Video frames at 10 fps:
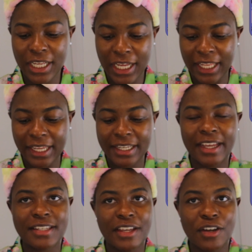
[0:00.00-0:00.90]
I like the
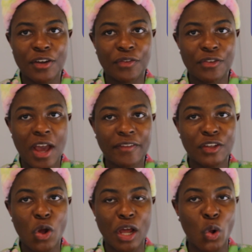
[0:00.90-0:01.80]
idea of
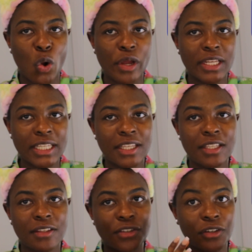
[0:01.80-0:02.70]
having an oily
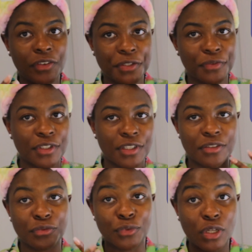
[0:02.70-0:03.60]
surface for
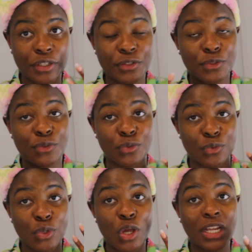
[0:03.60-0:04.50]
the rollers
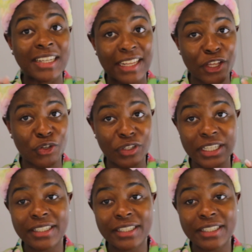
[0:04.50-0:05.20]
to glide on it.